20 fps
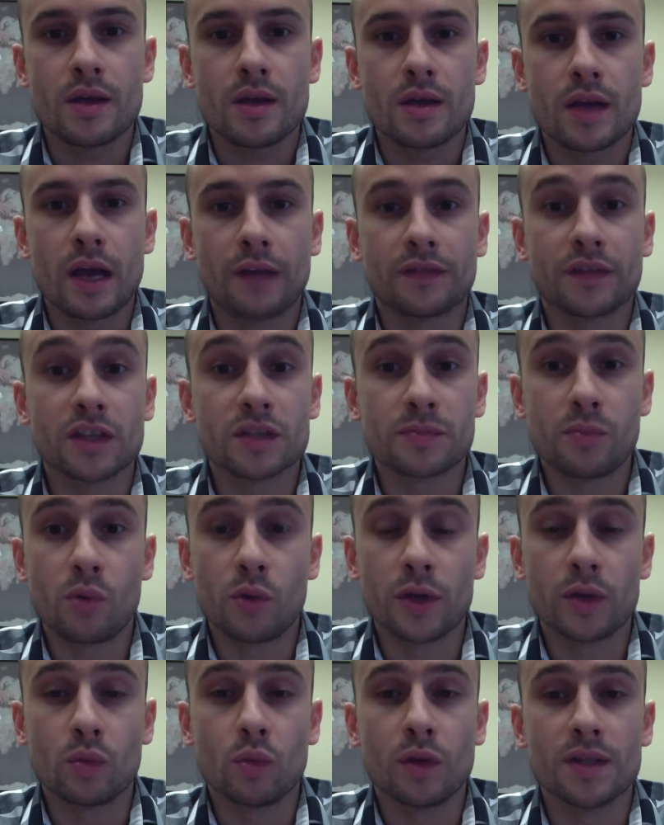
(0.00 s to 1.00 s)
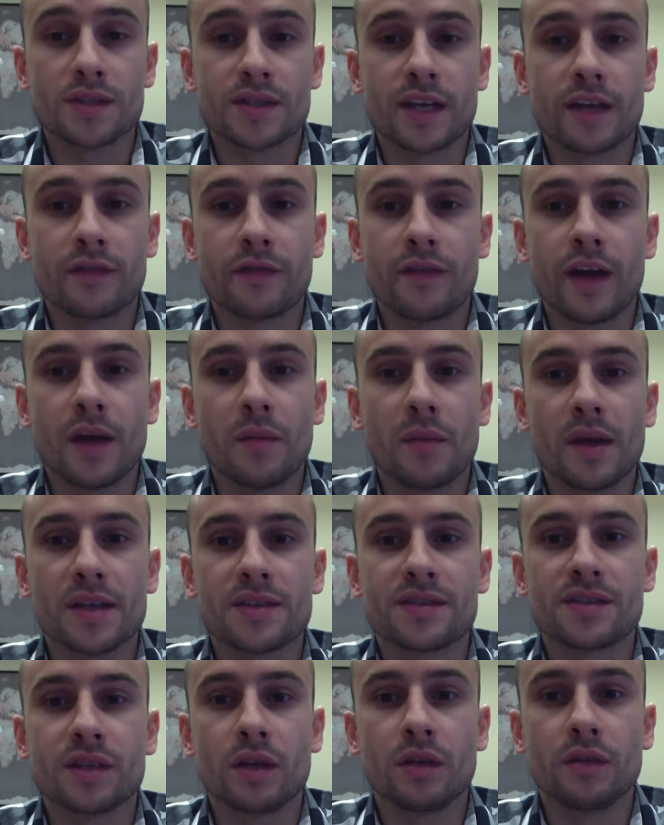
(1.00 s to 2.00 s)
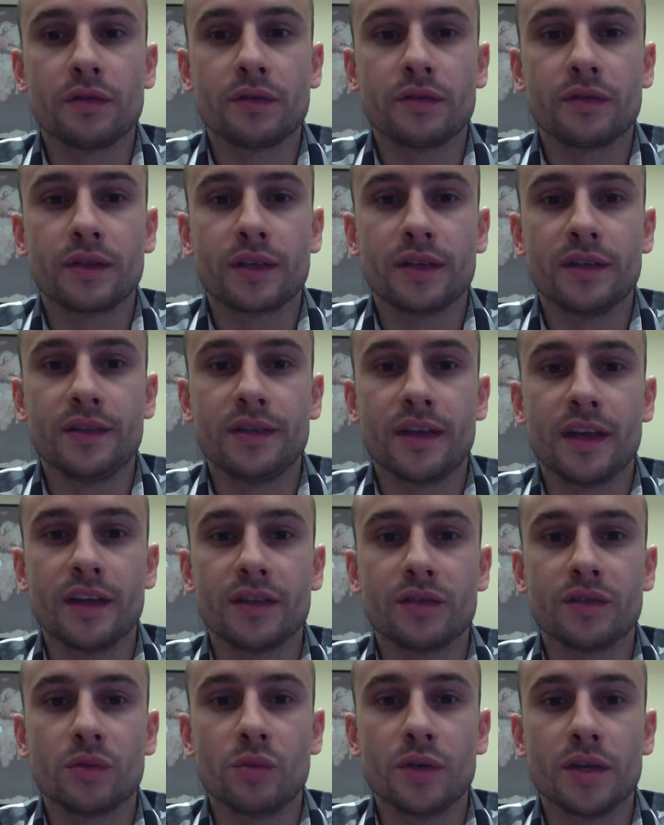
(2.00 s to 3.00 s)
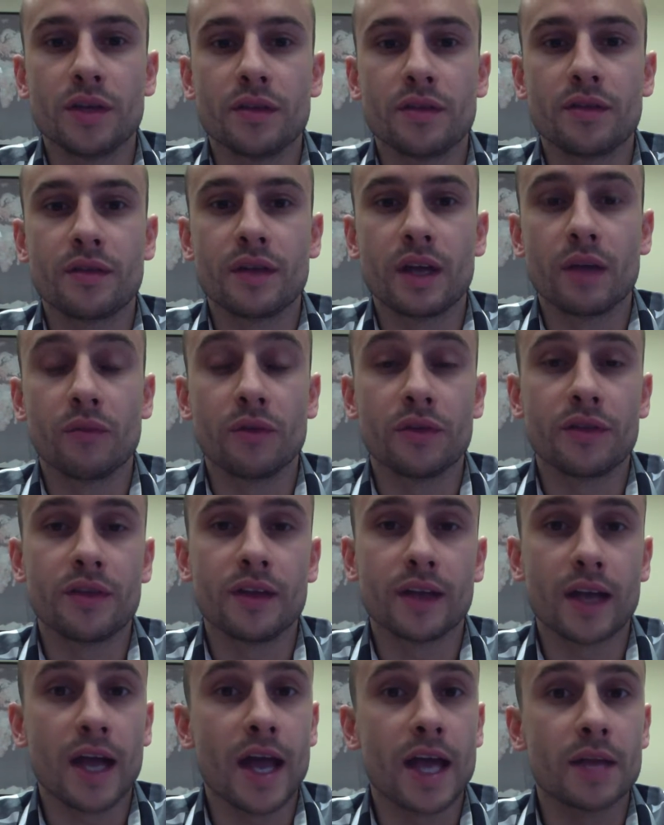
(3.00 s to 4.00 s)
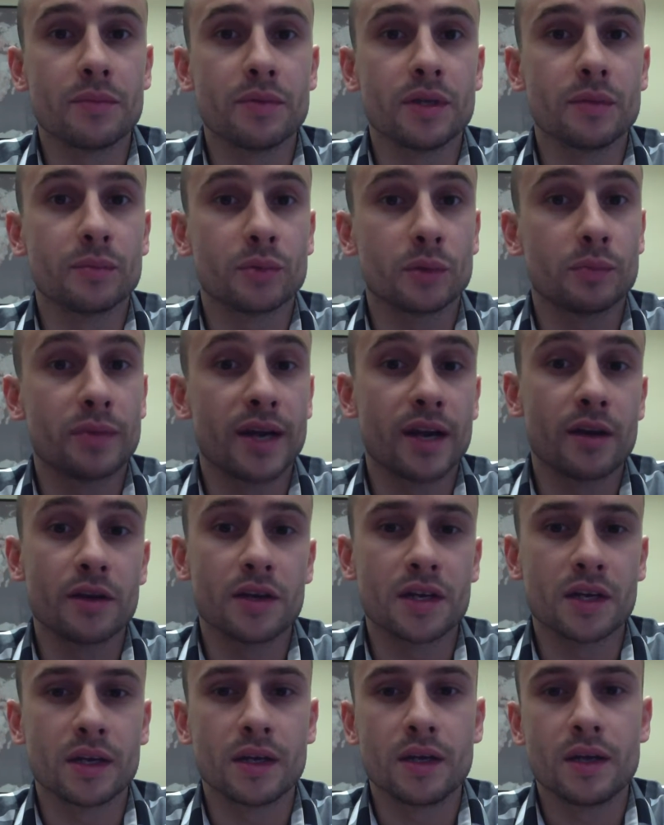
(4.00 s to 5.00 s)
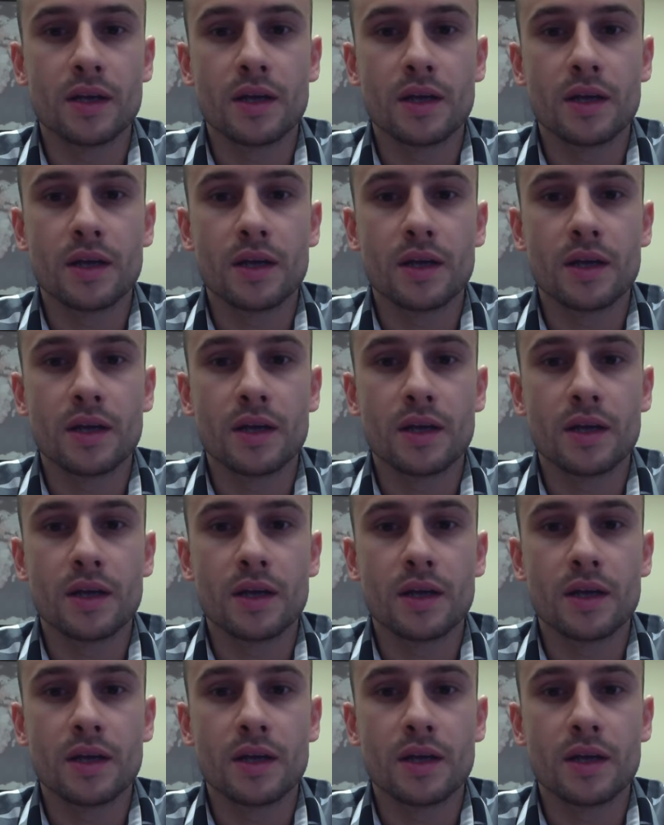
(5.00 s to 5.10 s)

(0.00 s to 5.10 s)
At this point, once I found myself content with everything I had been preparing,